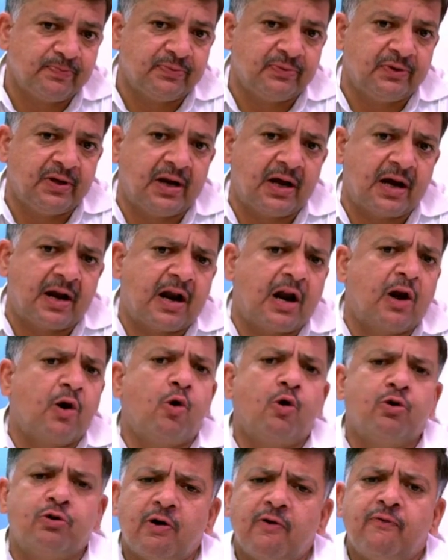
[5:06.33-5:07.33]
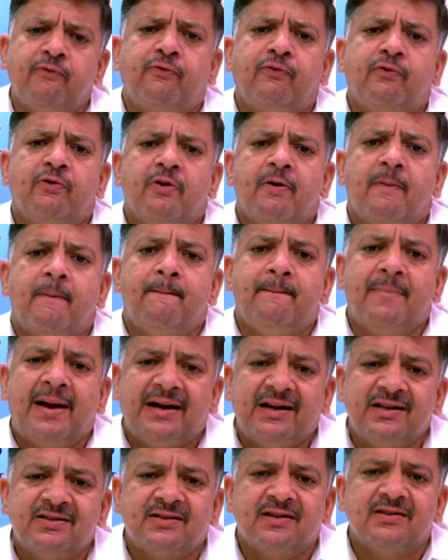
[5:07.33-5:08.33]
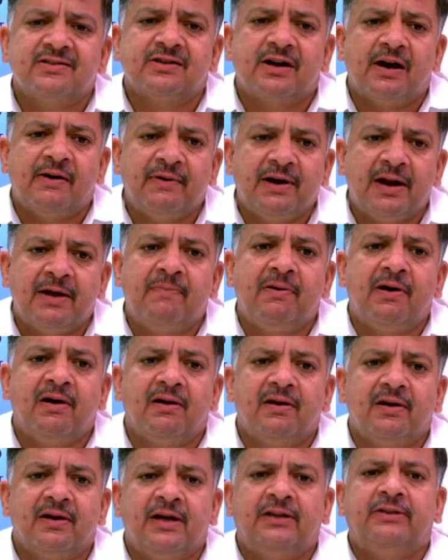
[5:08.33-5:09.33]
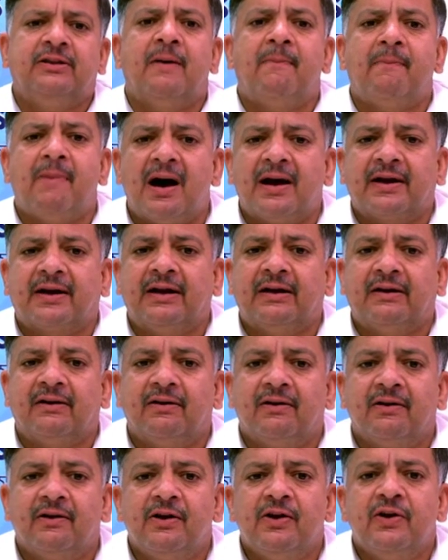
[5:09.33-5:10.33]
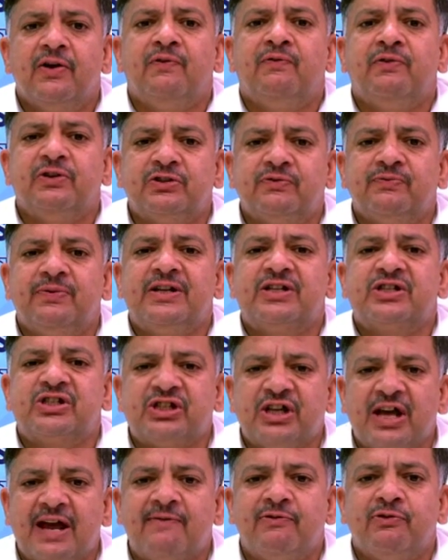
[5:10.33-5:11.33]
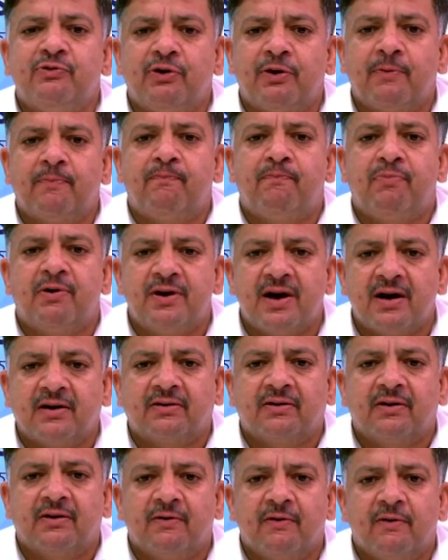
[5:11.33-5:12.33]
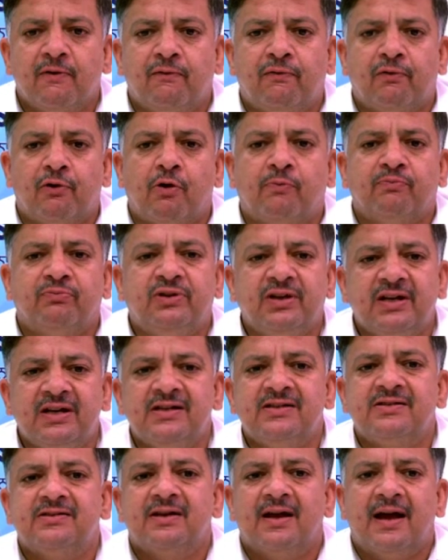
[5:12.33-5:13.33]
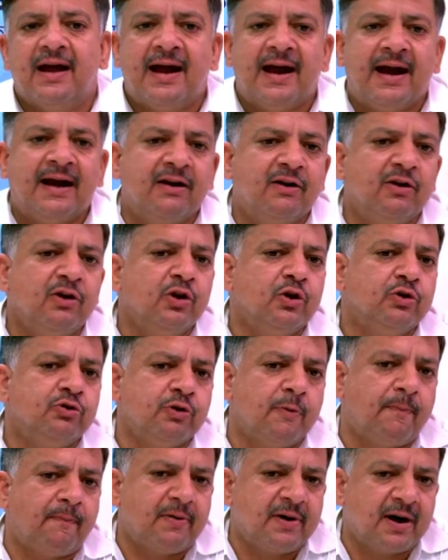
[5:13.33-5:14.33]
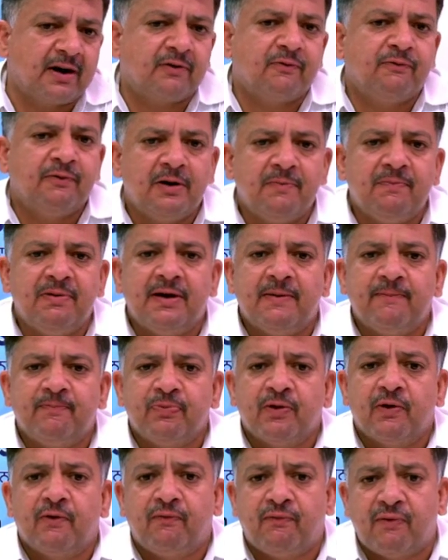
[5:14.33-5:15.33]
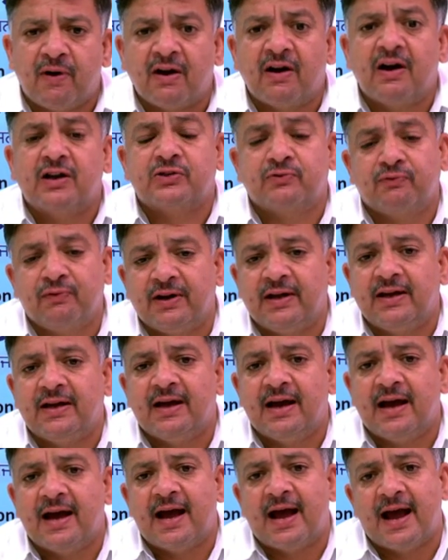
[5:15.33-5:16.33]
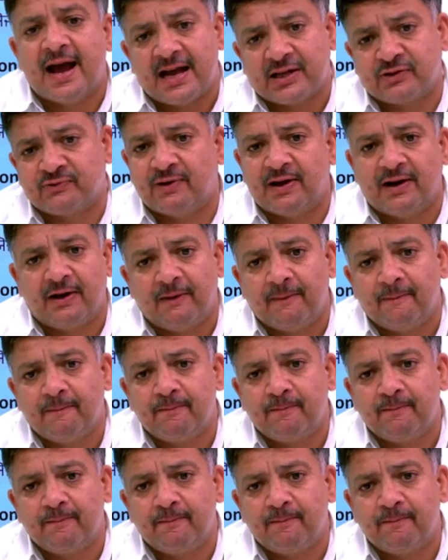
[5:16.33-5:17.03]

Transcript: There are a lot of medicines available in the market which will save your product from these, and your product will be fungus free as well.